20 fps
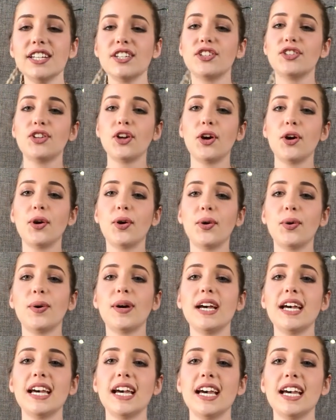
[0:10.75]

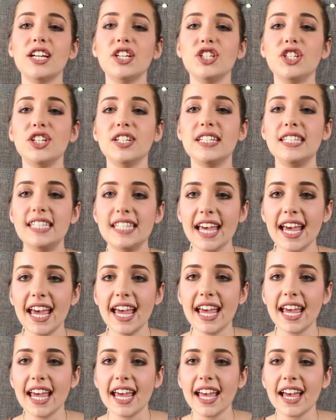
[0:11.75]
So
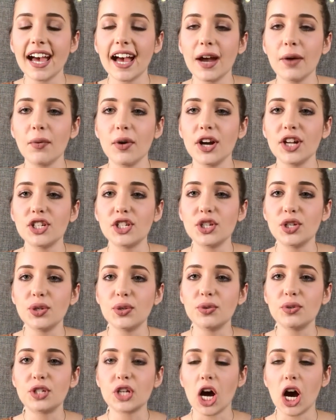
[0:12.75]
today I want
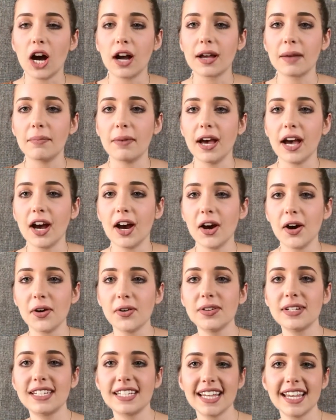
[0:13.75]
to talk
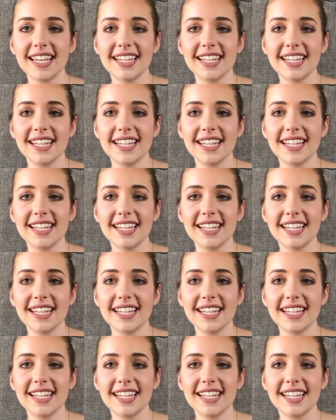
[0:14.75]
about